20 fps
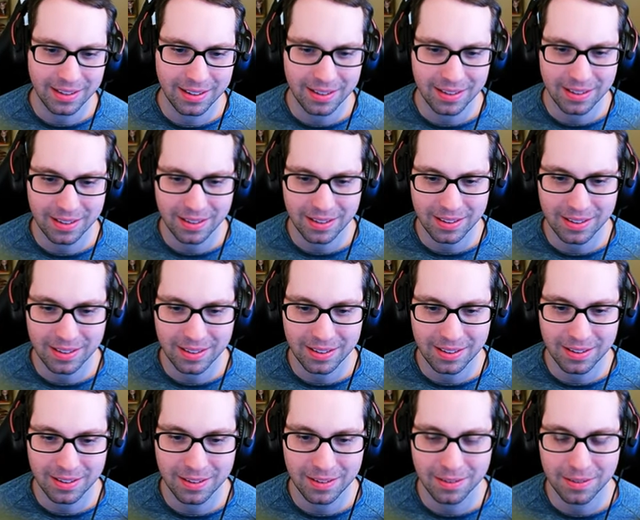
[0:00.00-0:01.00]
the putt appears to
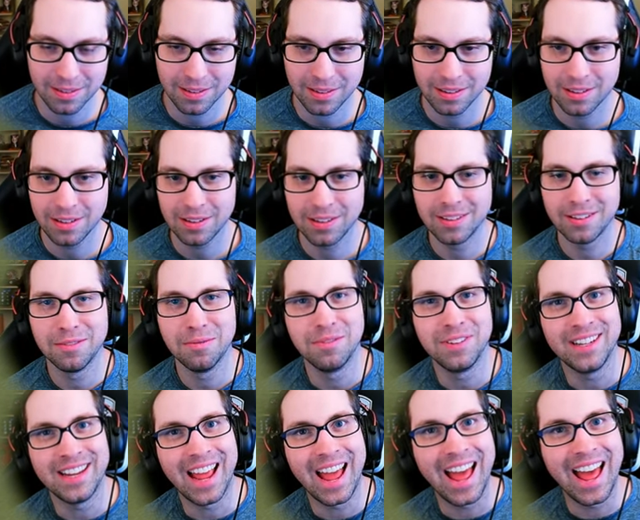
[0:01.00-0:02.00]
be online.
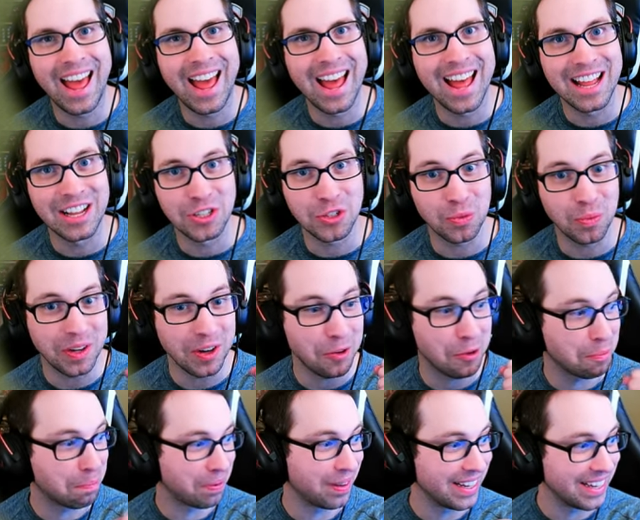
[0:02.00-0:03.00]
Yes, we are
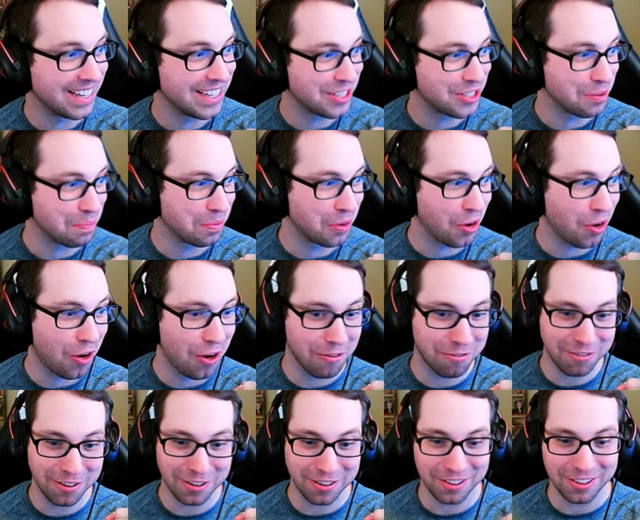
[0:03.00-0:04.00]
that playing some golf
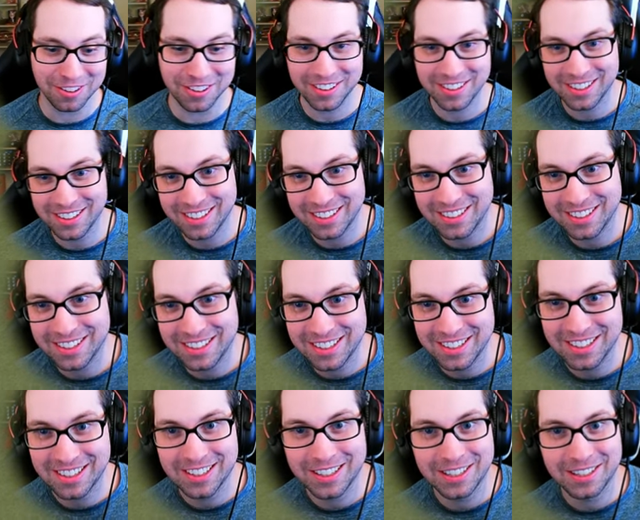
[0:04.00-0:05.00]
here.
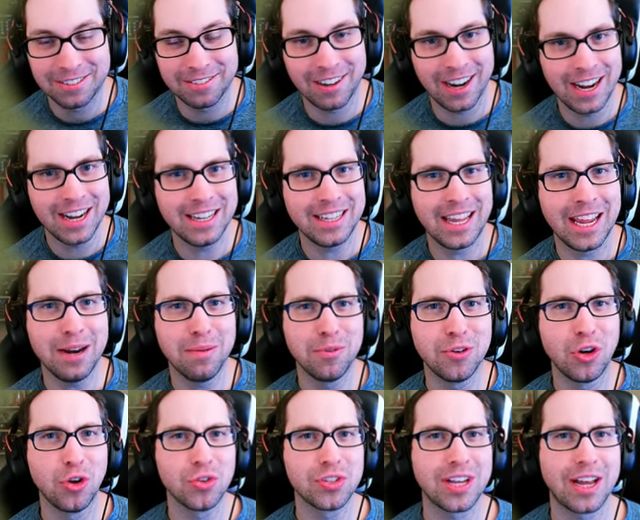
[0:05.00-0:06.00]
Marvelous. Ryan Gamer
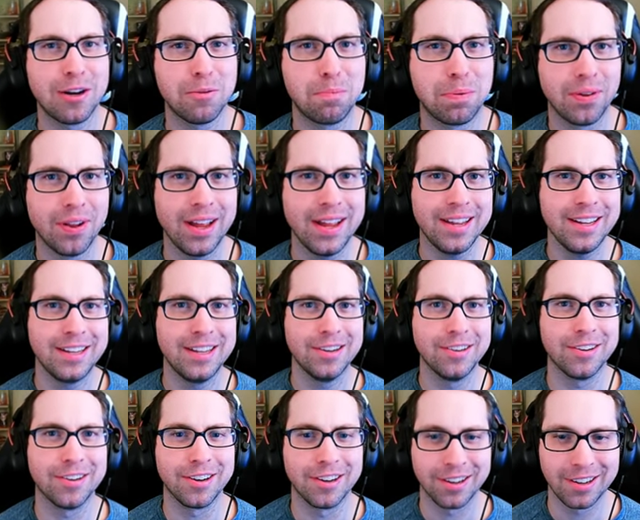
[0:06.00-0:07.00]
knows how to play
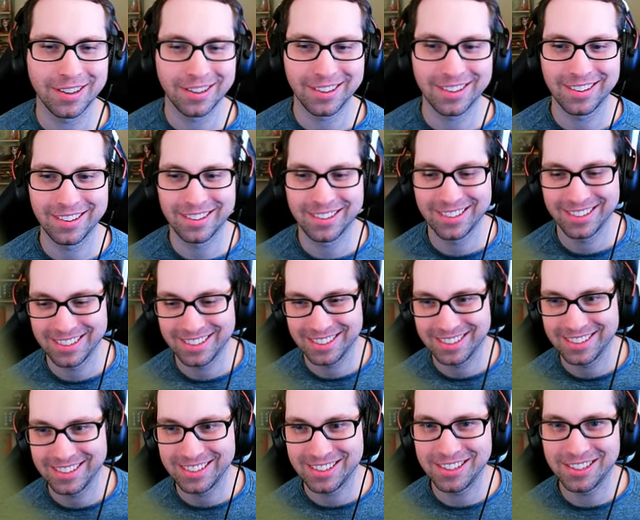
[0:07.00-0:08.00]
here
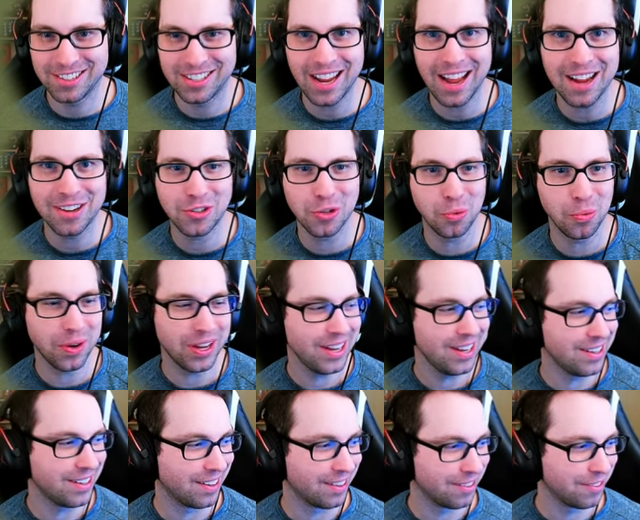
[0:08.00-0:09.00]
in
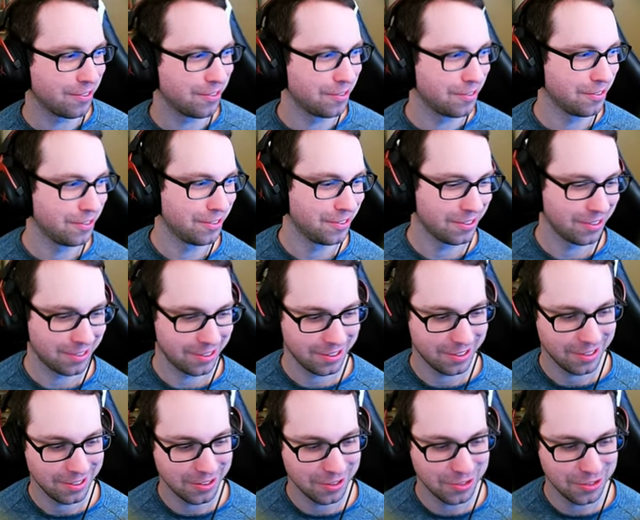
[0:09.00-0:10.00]
Tatooine.
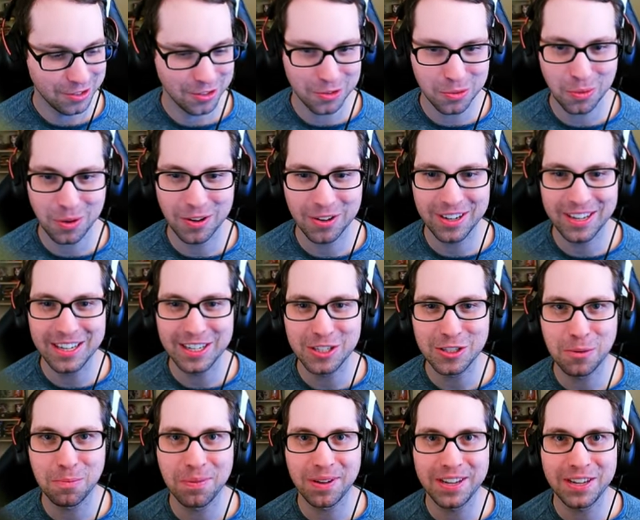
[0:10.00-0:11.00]
This is where he needs
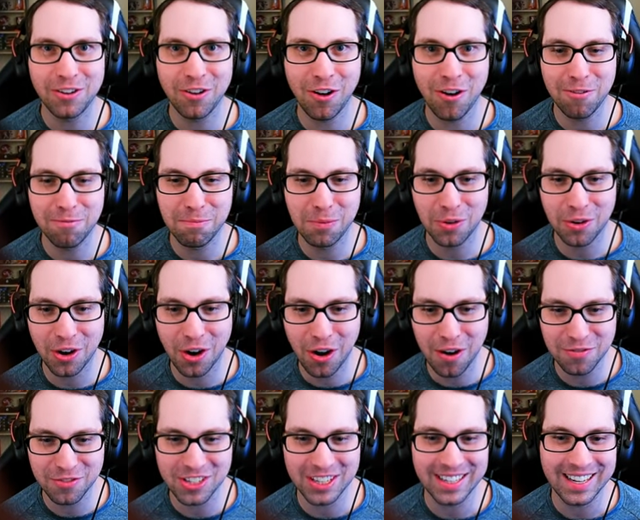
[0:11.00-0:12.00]
to play golf more okay,
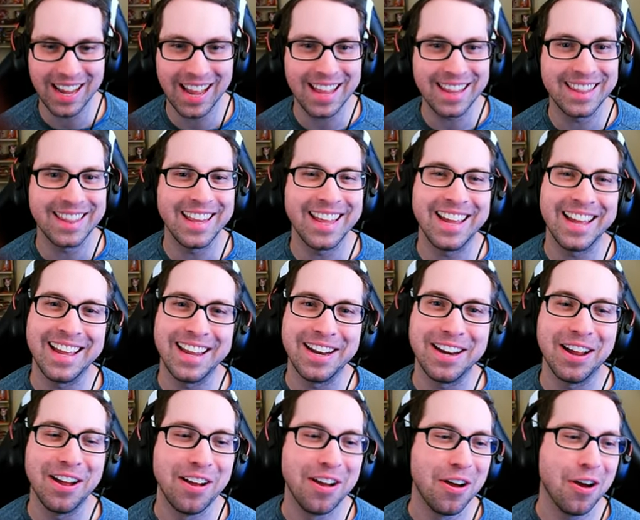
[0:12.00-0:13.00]
often, and, and then